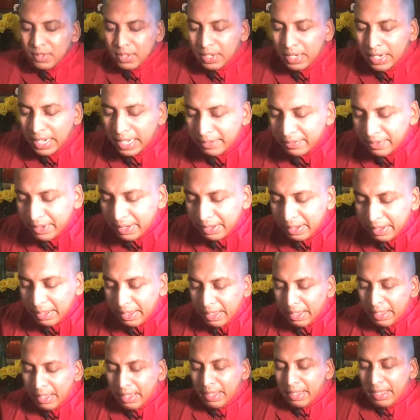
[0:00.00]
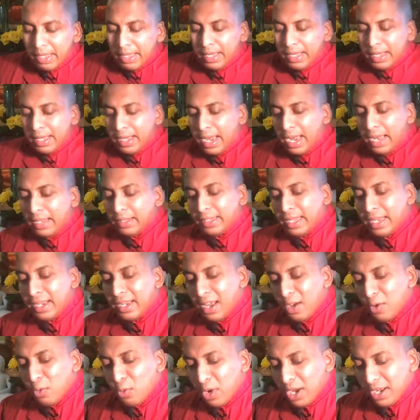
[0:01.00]
Anyway, and then
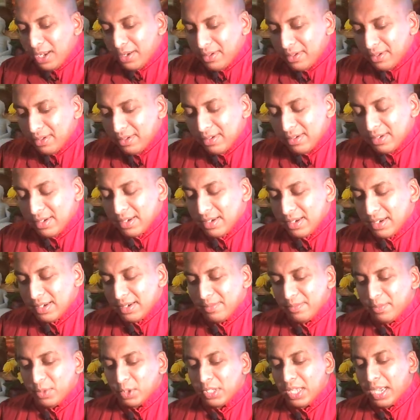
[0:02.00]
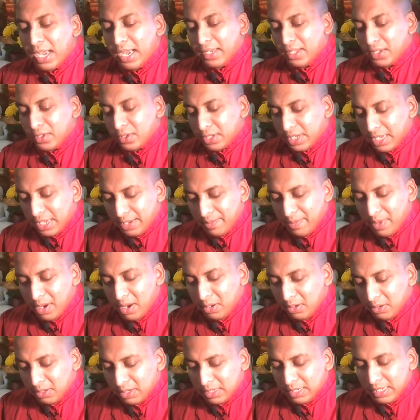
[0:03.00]
now what Buddha has to say
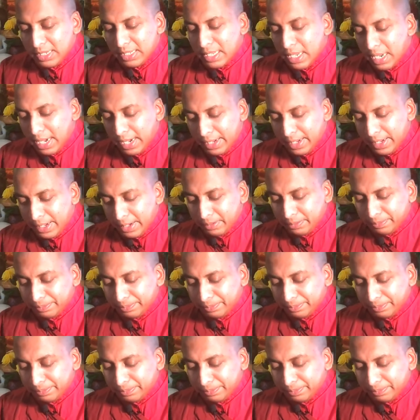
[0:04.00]
about this idea.